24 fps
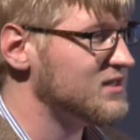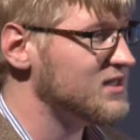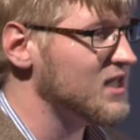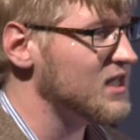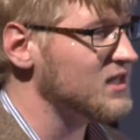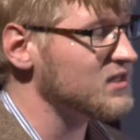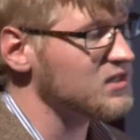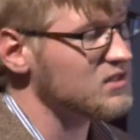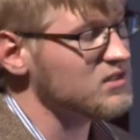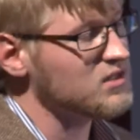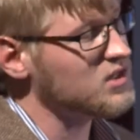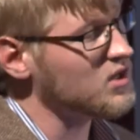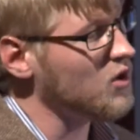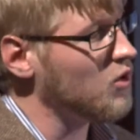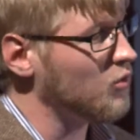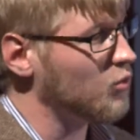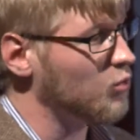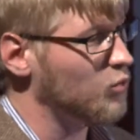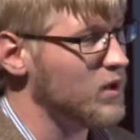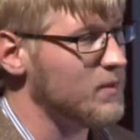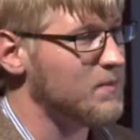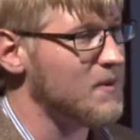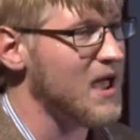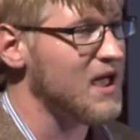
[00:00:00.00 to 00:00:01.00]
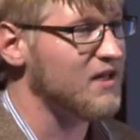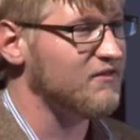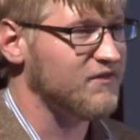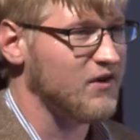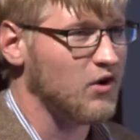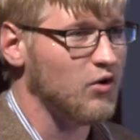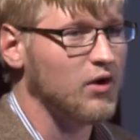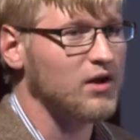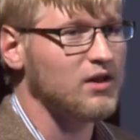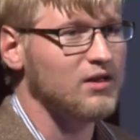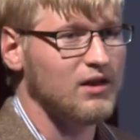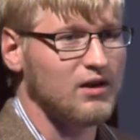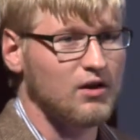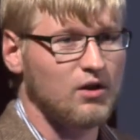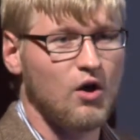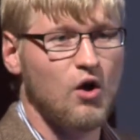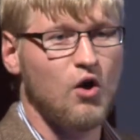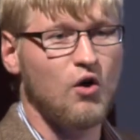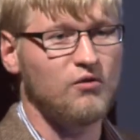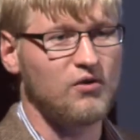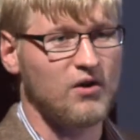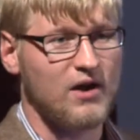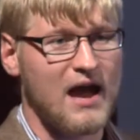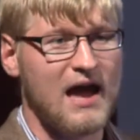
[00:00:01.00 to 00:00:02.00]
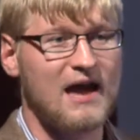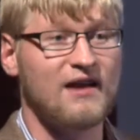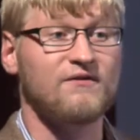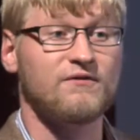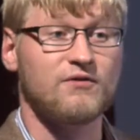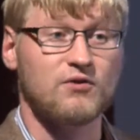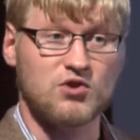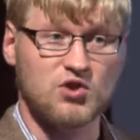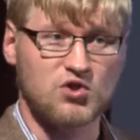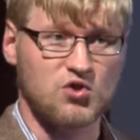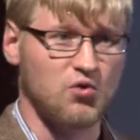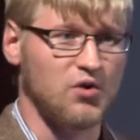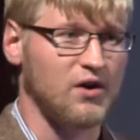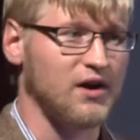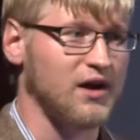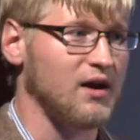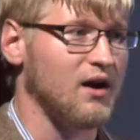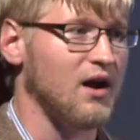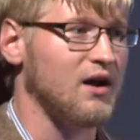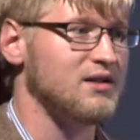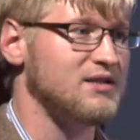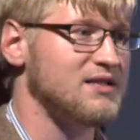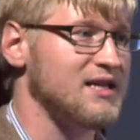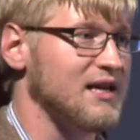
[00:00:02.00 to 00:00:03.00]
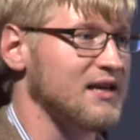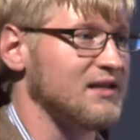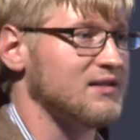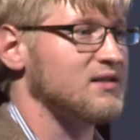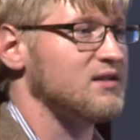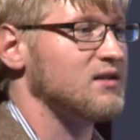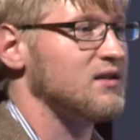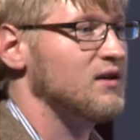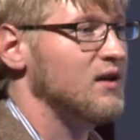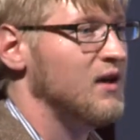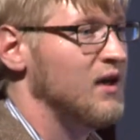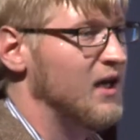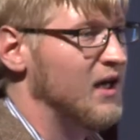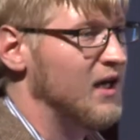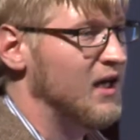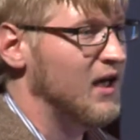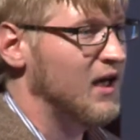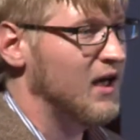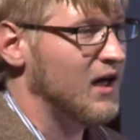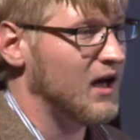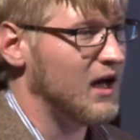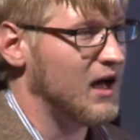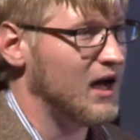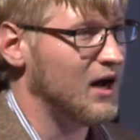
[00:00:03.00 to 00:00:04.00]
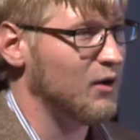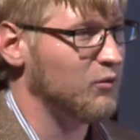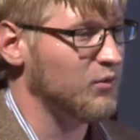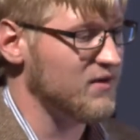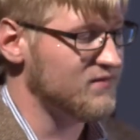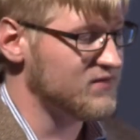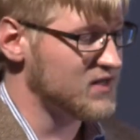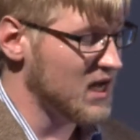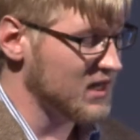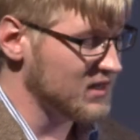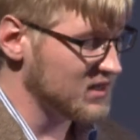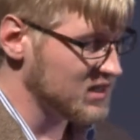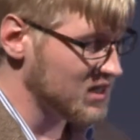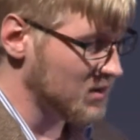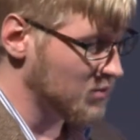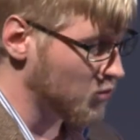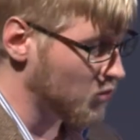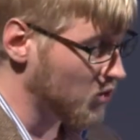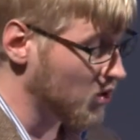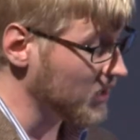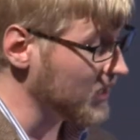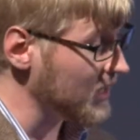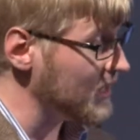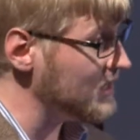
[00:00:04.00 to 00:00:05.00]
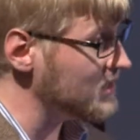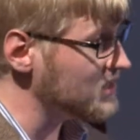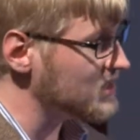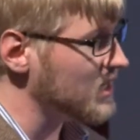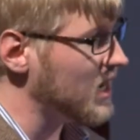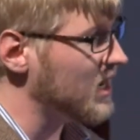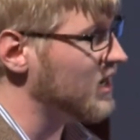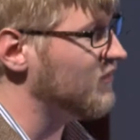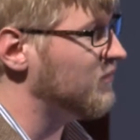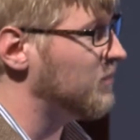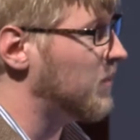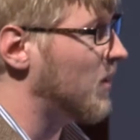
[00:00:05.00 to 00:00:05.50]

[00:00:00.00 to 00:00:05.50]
disk. So we pay very little overhead for storing it on disk. We've done some work inside of